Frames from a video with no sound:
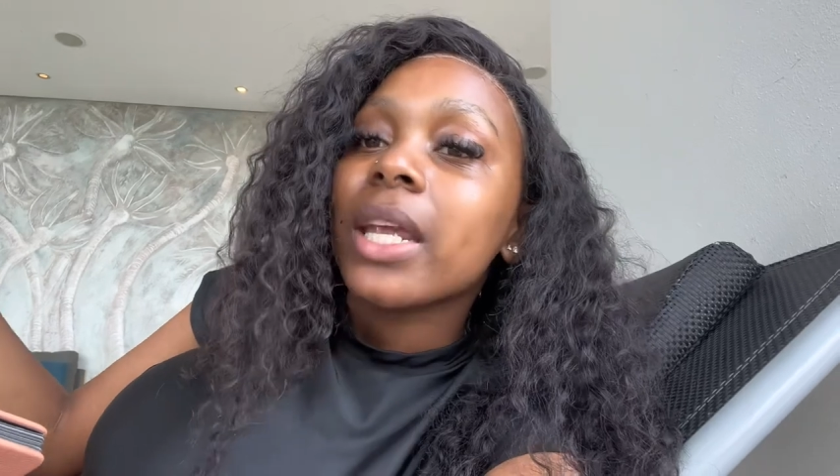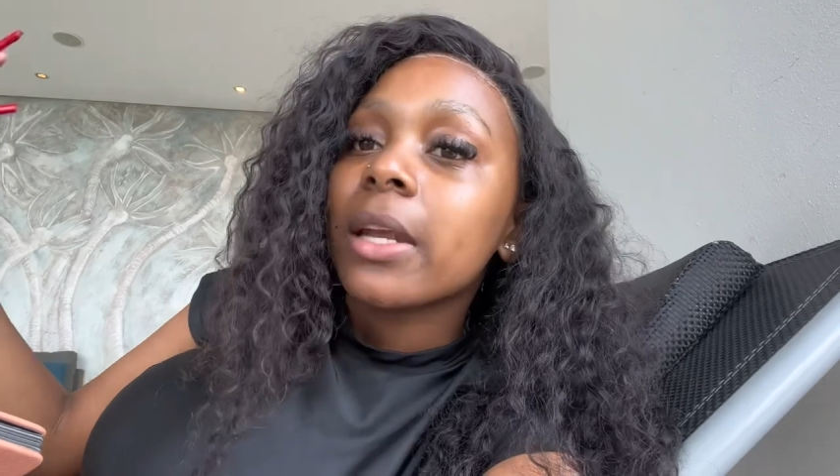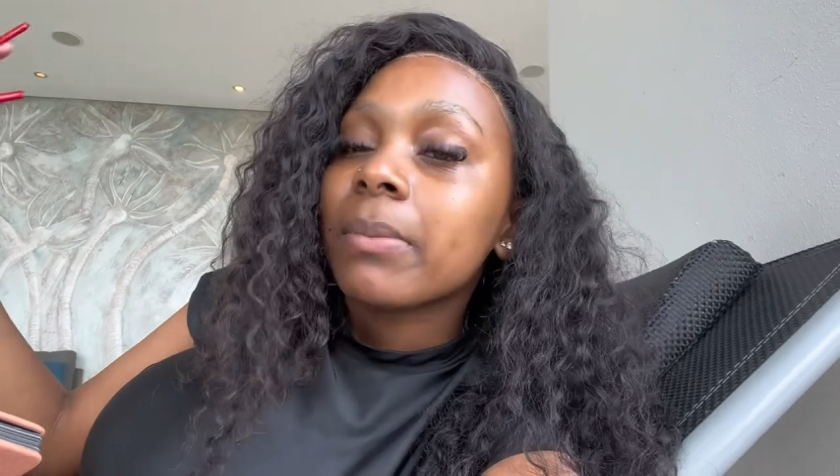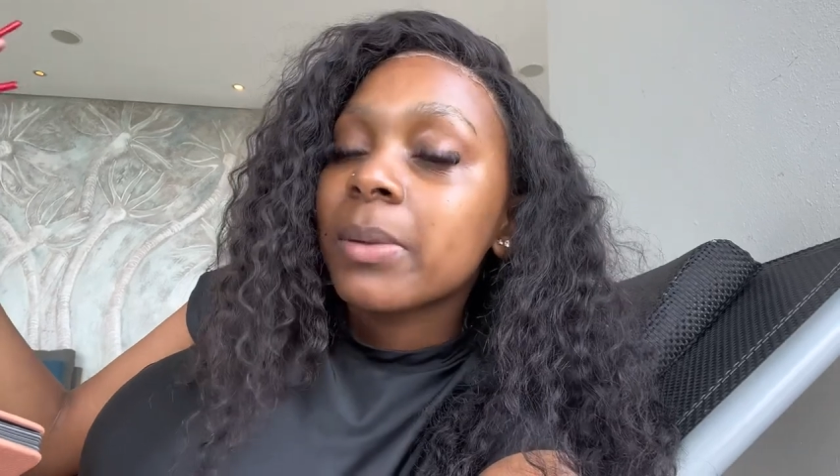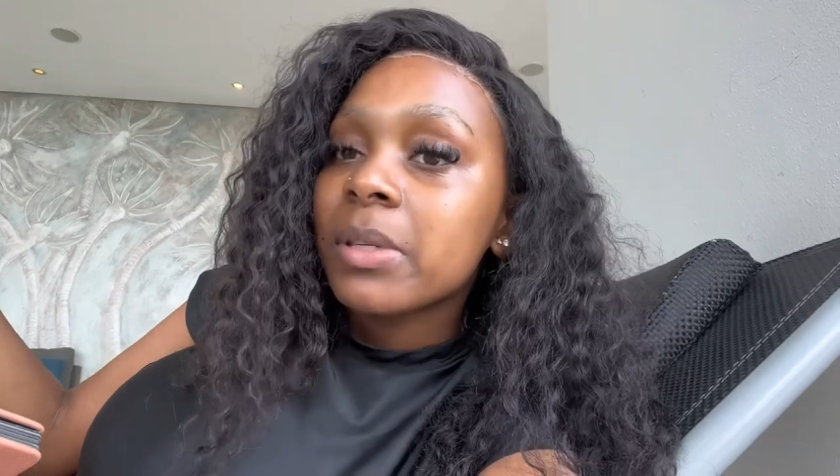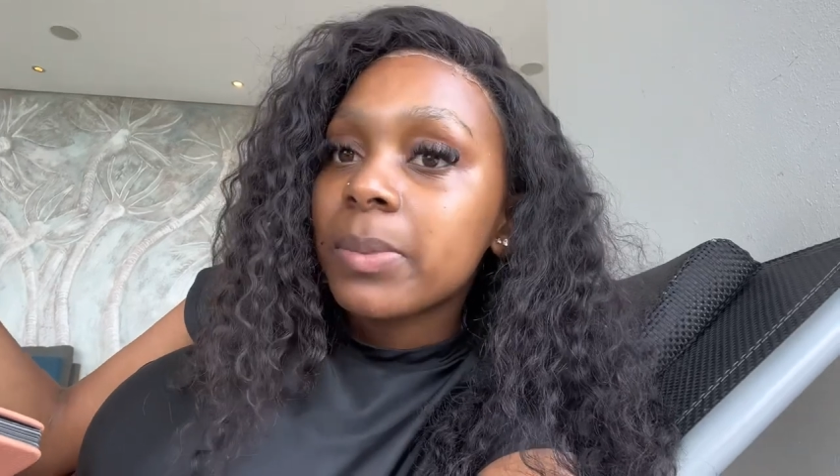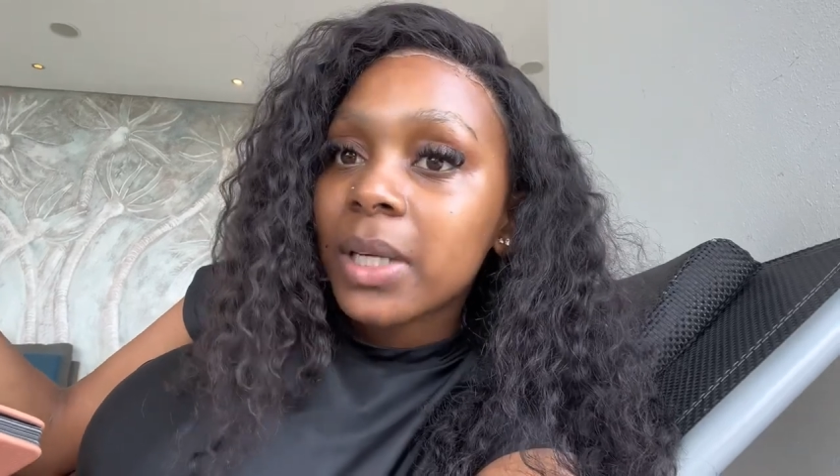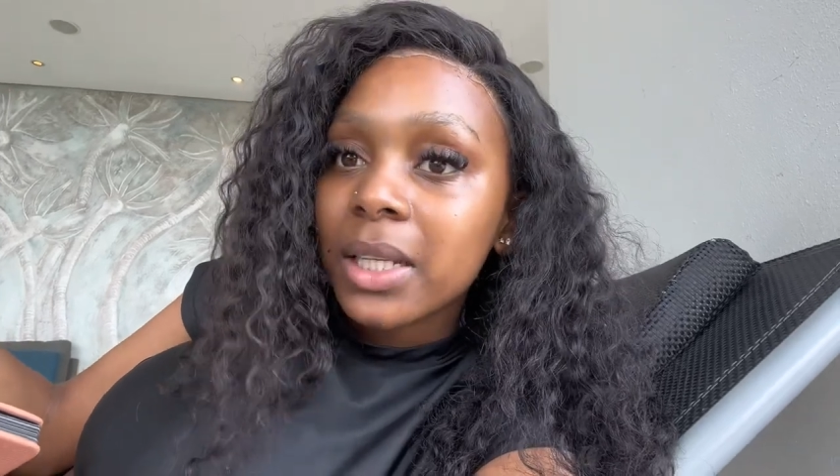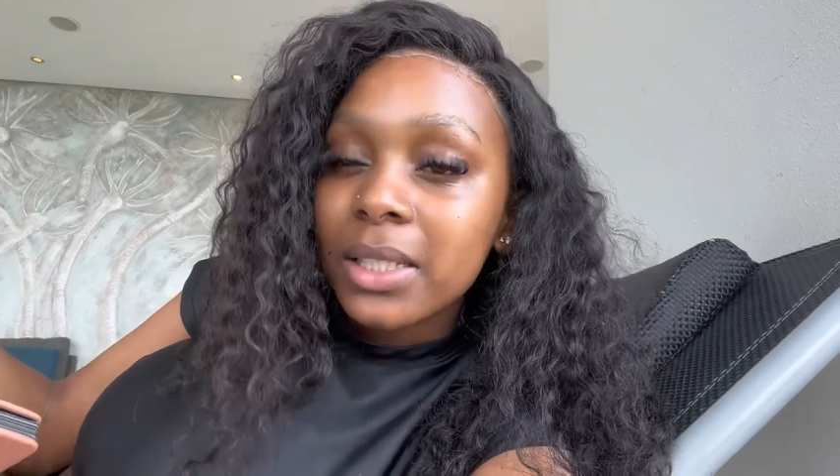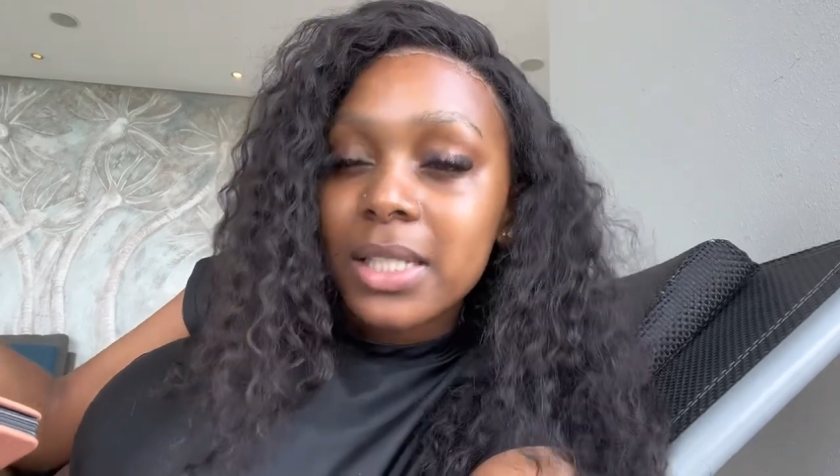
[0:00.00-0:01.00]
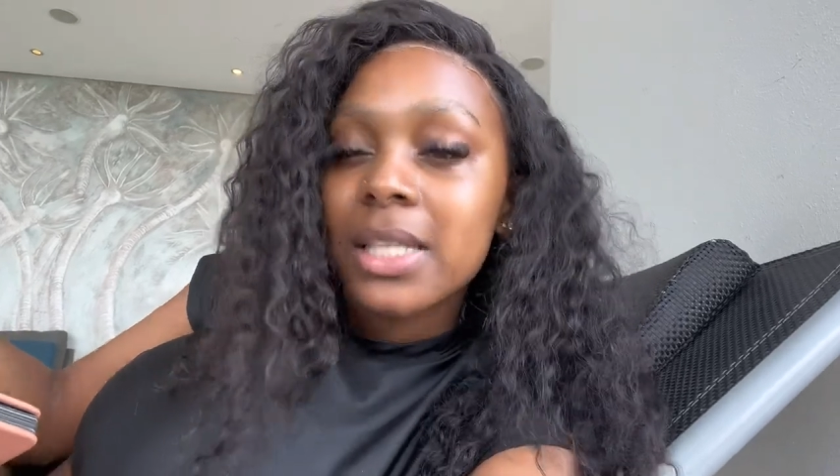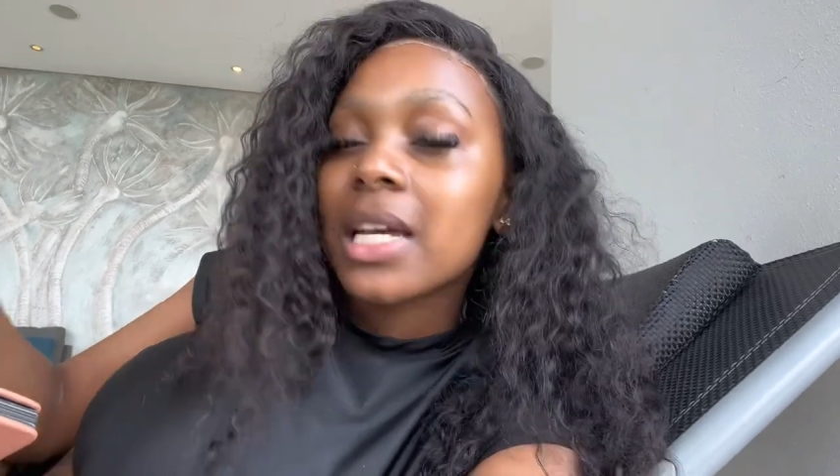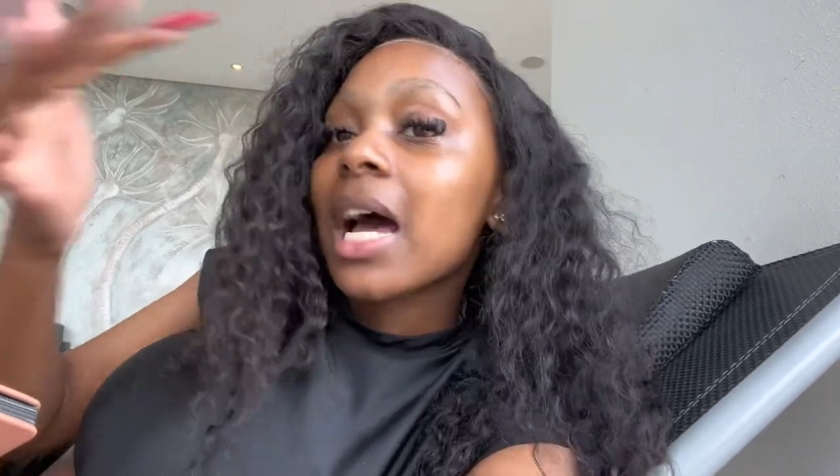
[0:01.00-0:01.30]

to get my PPL this year.